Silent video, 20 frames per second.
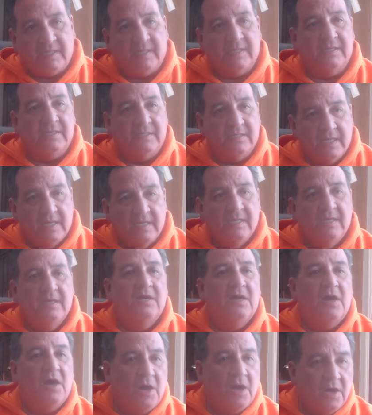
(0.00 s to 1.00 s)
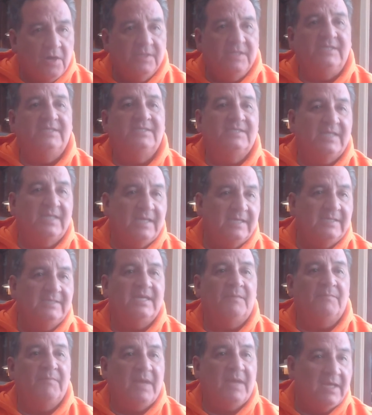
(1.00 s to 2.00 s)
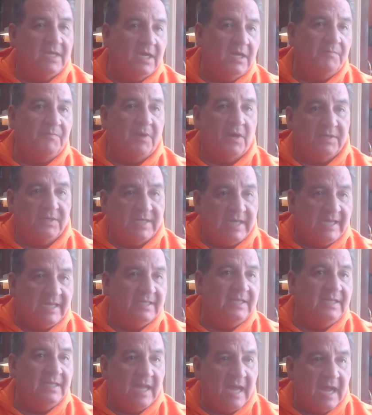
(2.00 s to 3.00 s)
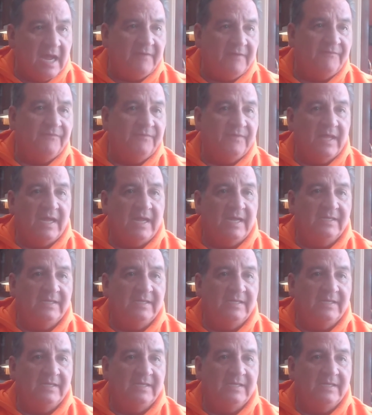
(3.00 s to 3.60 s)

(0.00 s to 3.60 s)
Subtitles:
and all these things that make up our daily life that